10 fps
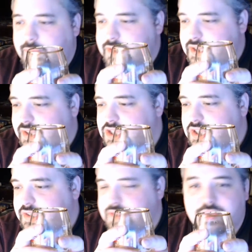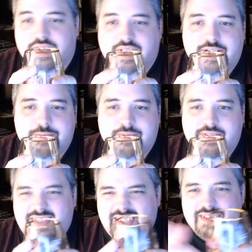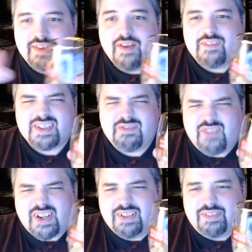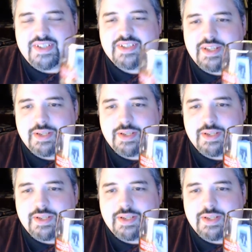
I wish I could have shared this with the guys, but for some fucking reason,